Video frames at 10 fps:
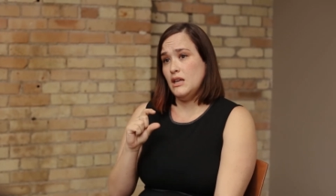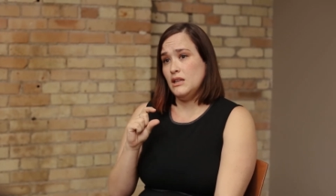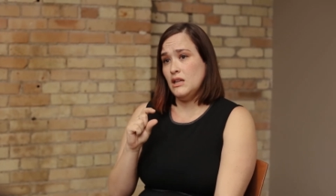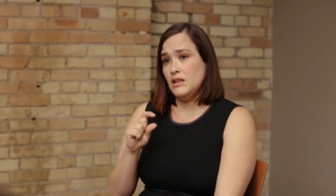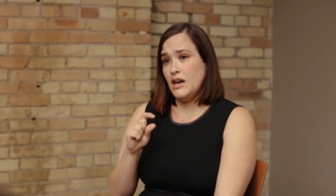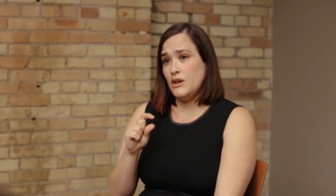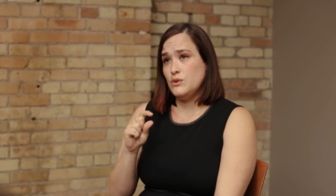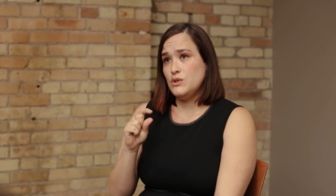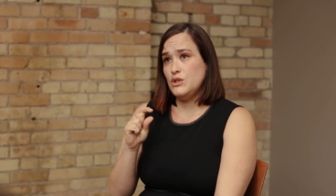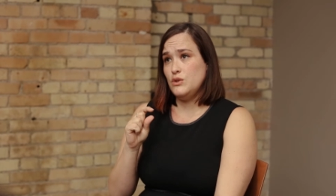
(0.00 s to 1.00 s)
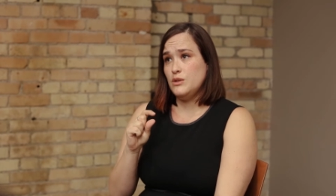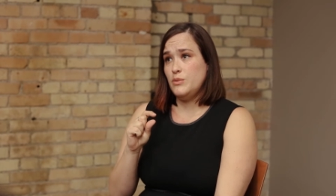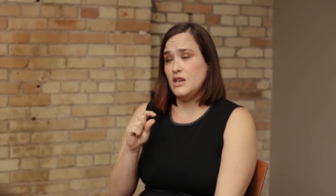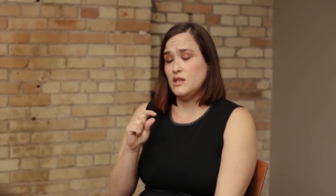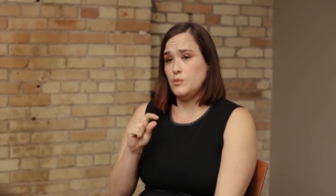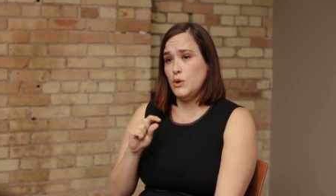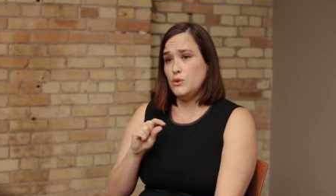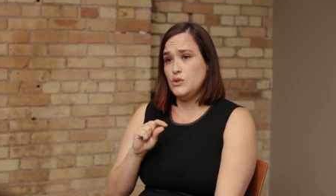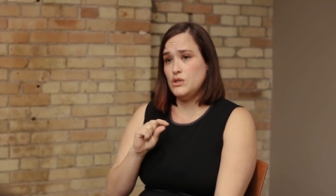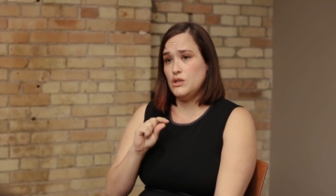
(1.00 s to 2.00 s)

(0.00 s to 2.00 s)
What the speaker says: allows you to be exposed